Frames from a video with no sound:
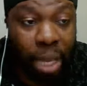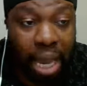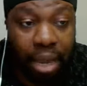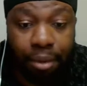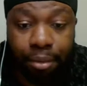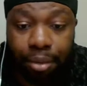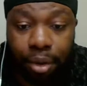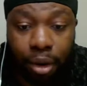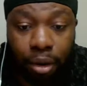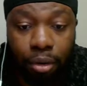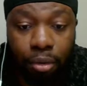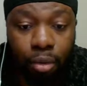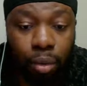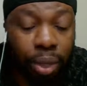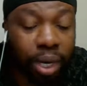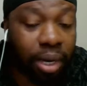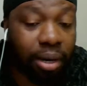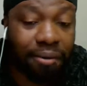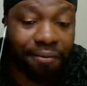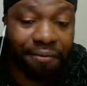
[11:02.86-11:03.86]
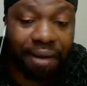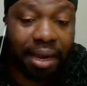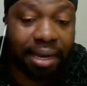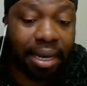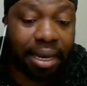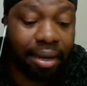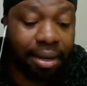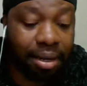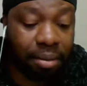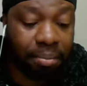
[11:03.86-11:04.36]
I don't know. We're going to
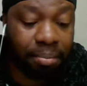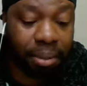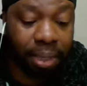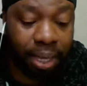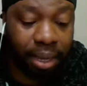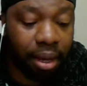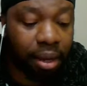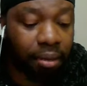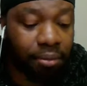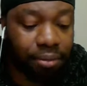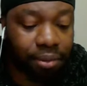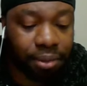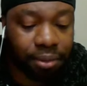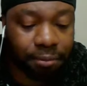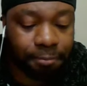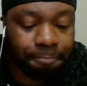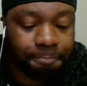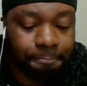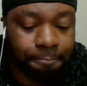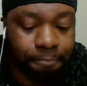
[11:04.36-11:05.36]
find out in the playoffs.